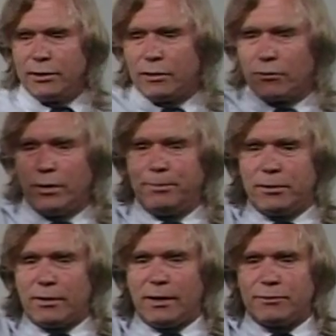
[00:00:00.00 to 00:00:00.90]
don't whip
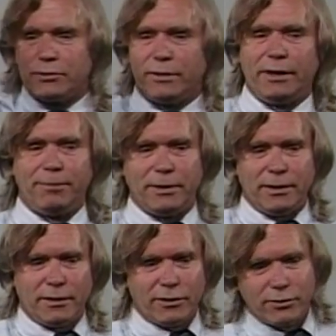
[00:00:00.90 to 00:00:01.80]
your arms straight up in
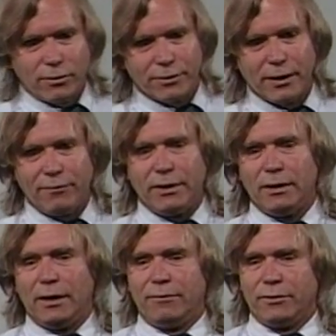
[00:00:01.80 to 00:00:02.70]
the air, you won't have any
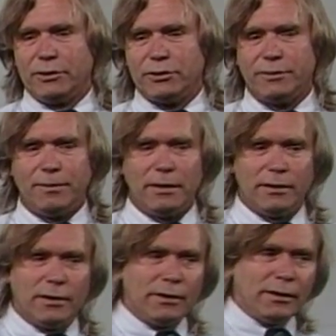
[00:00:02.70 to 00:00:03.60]
leverage.
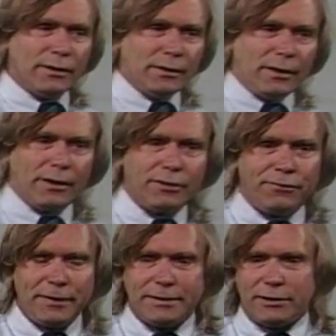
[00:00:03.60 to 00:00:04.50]
Are your
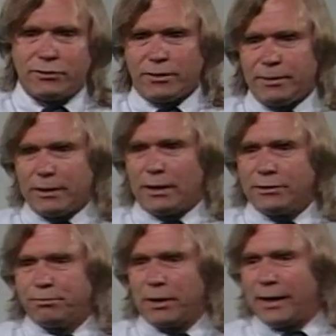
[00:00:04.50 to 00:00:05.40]
feet distributed?
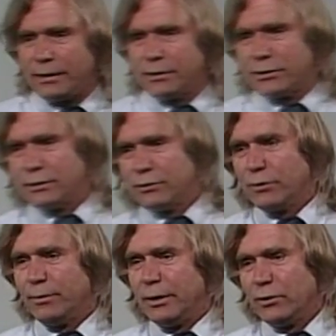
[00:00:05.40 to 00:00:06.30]
Let's practice
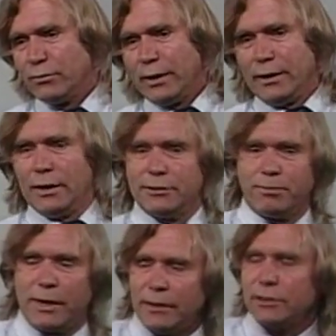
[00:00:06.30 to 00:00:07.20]
distributing your weight. Let's
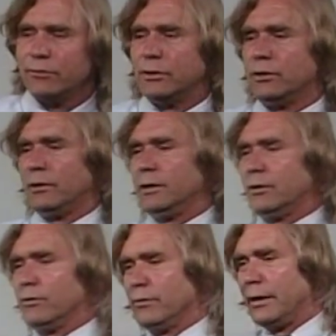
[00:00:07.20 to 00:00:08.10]
practice returning
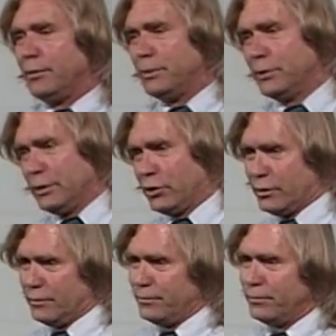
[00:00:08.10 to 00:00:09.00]
to the ready
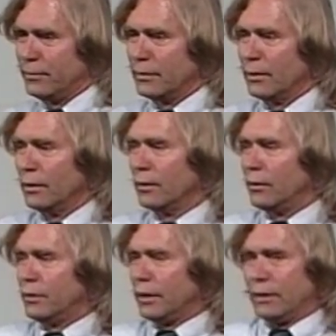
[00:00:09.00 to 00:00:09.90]
position.
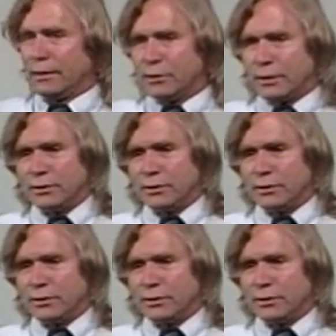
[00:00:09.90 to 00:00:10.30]
Okay, that's the